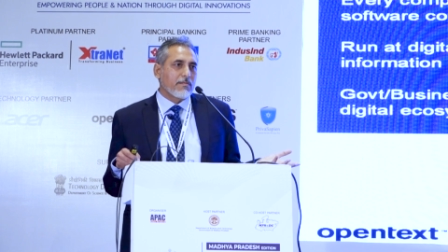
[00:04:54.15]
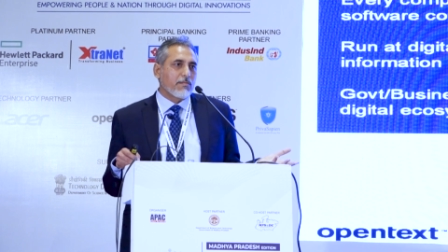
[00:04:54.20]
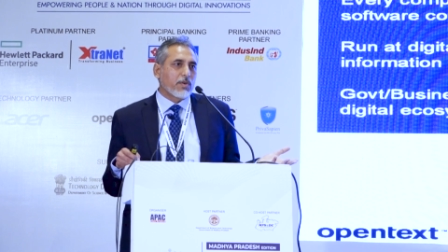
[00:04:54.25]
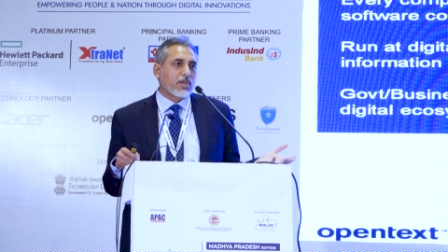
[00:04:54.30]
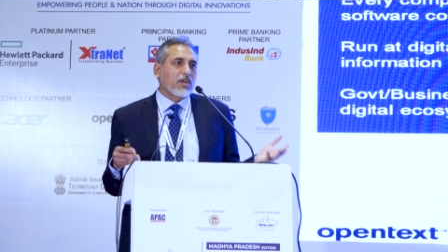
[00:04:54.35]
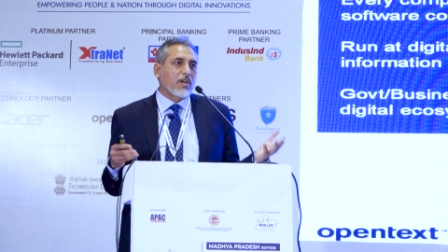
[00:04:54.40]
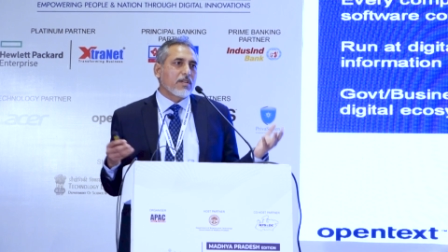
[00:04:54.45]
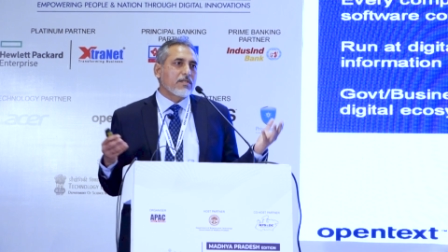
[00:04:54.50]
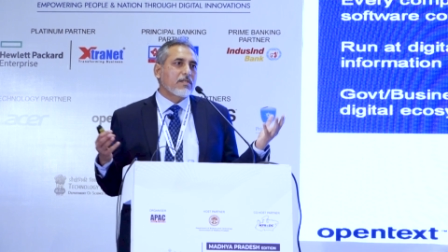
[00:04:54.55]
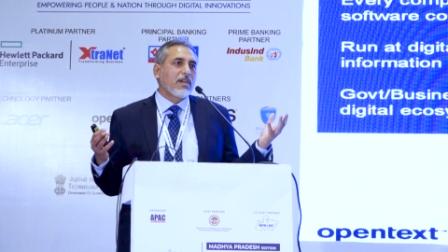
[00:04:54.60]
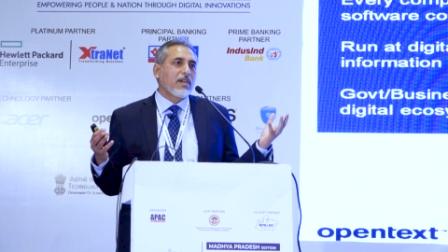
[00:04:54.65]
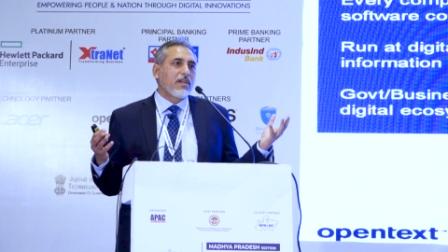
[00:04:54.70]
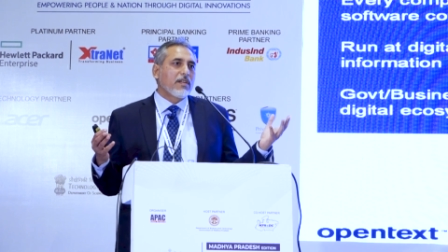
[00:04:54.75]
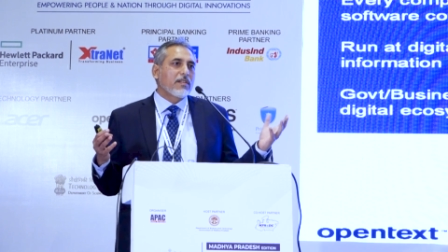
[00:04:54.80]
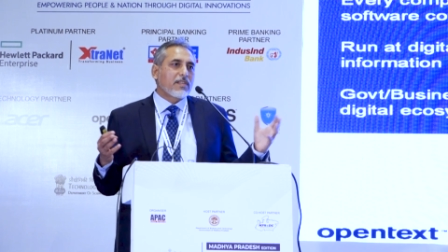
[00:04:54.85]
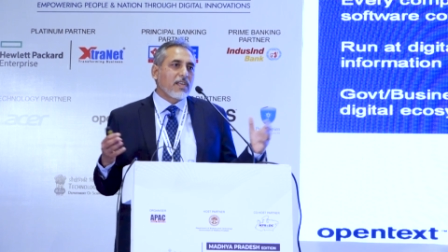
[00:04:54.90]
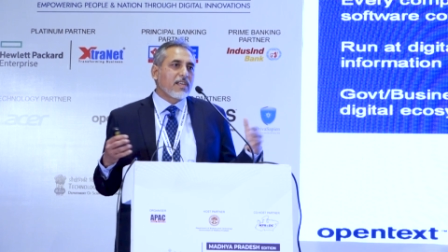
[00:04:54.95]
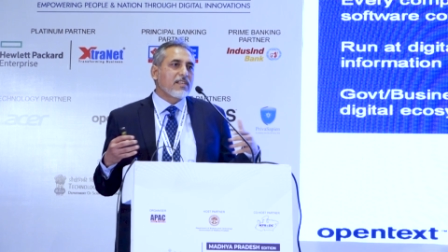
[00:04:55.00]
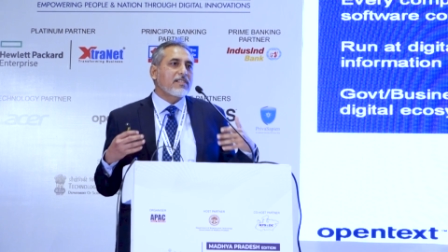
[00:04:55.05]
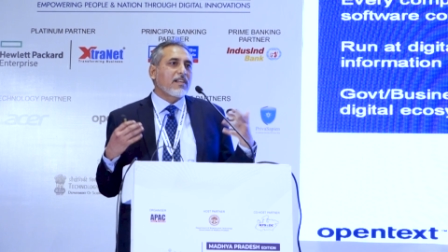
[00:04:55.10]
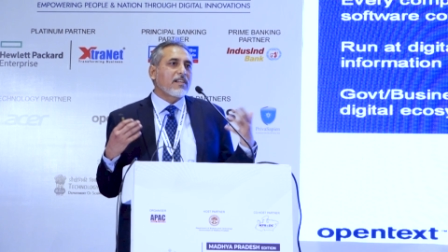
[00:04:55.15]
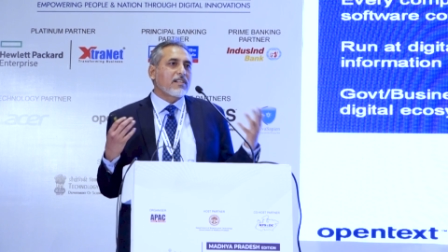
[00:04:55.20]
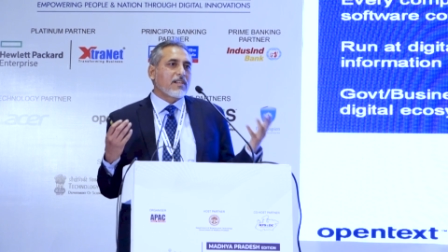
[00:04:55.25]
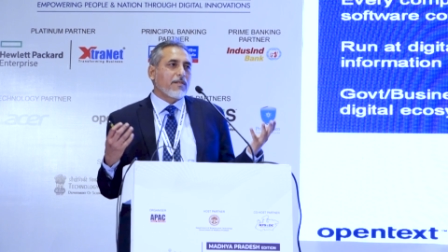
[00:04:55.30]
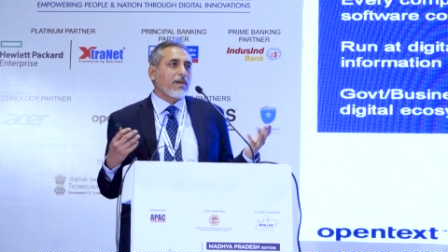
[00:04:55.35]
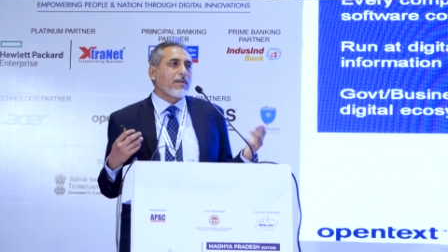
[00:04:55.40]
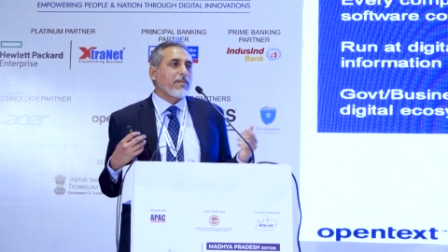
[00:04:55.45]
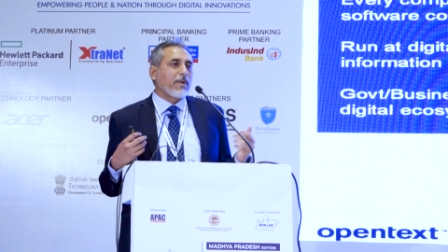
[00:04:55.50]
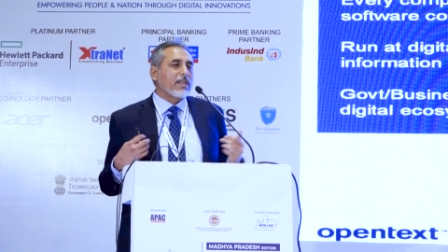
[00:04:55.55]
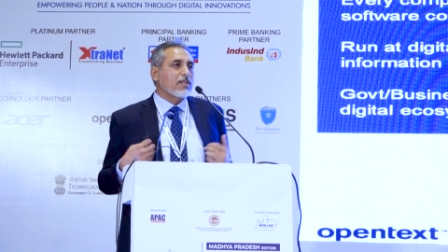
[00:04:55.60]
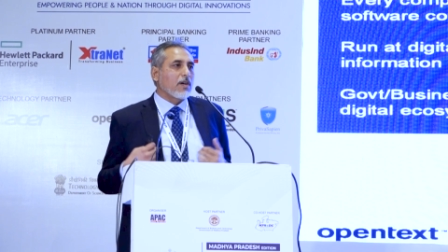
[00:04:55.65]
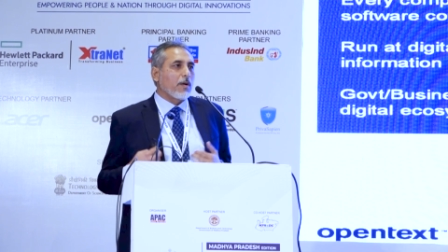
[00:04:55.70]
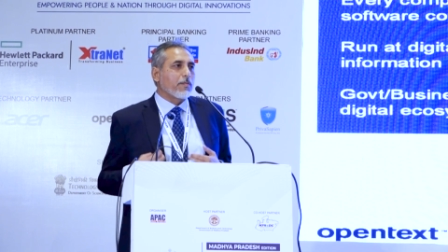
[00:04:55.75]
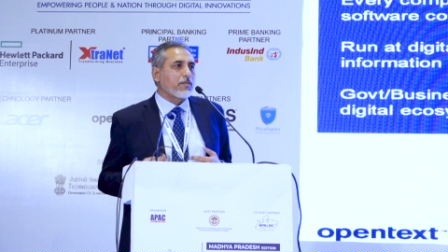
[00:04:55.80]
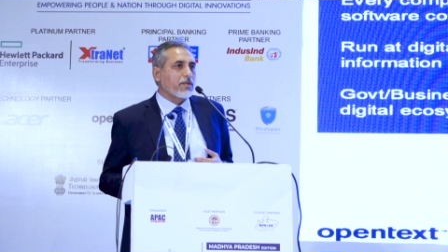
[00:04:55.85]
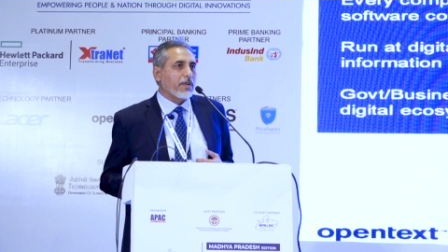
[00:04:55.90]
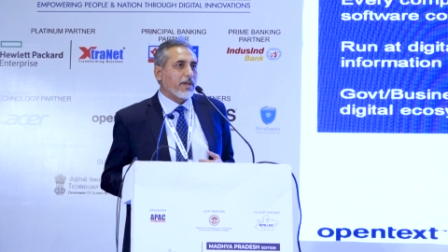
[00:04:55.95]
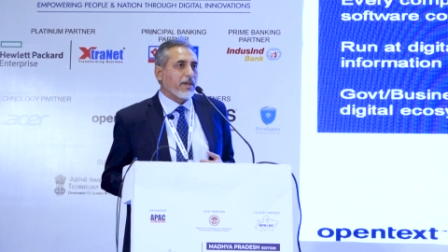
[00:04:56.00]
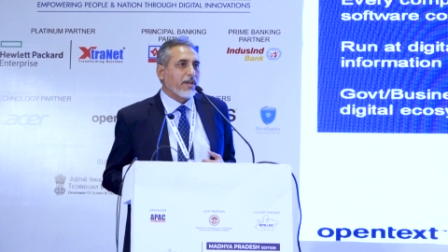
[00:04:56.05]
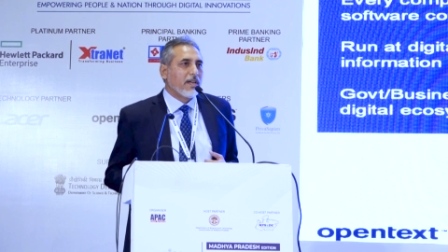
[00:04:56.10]
because things are driven by
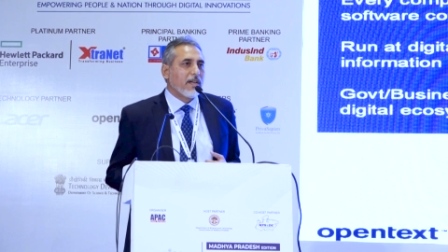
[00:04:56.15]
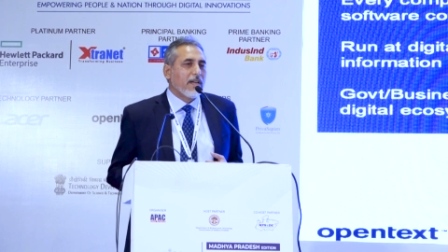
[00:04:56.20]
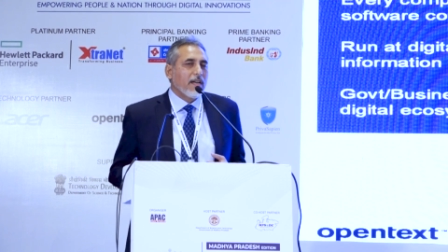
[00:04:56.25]
software.